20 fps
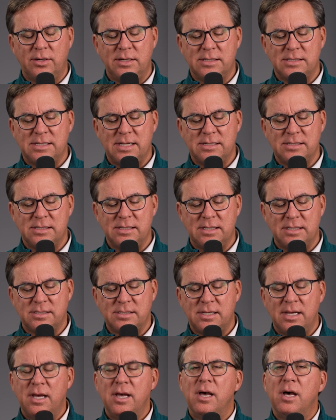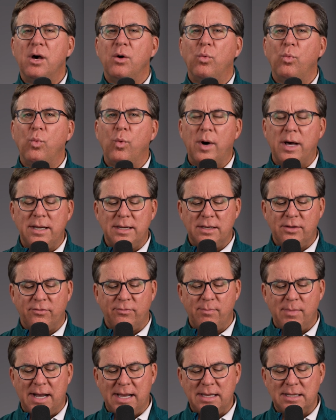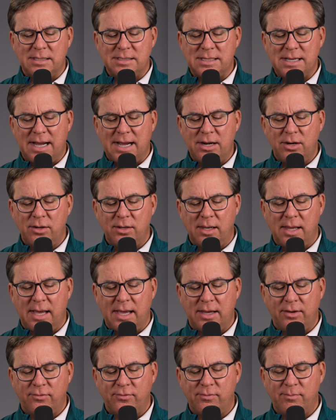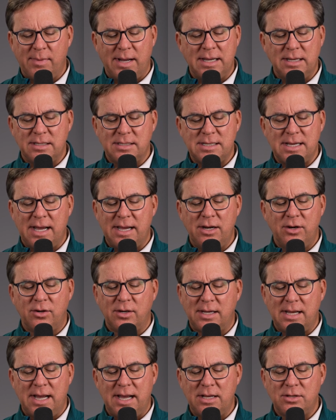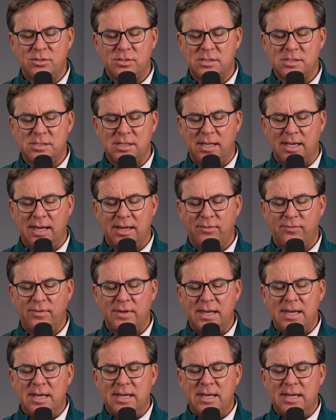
He says this What if my entire life, my entire conscious life,